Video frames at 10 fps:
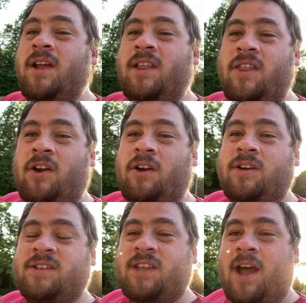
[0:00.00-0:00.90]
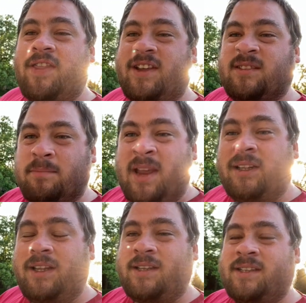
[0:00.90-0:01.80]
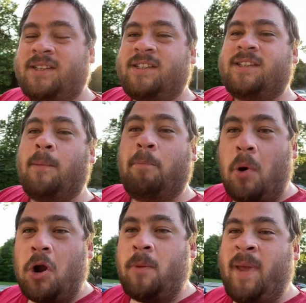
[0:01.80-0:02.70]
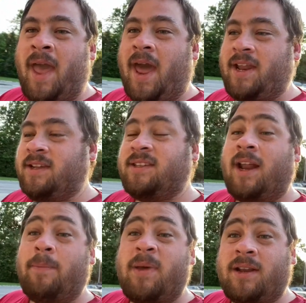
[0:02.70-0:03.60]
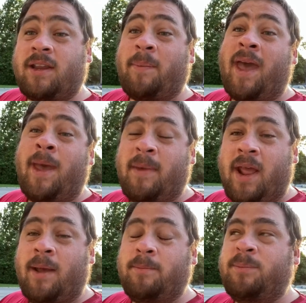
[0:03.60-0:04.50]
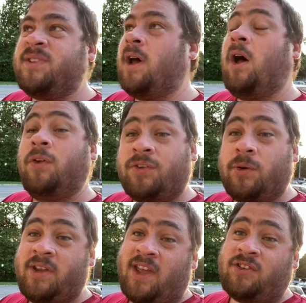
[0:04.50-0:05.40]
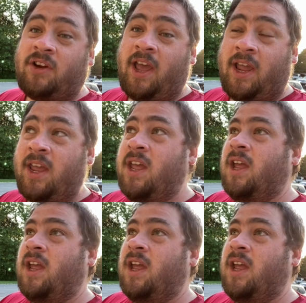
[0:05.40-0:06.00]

There's uh, these meatless burger patties that I picked up at M&M's also yesterday,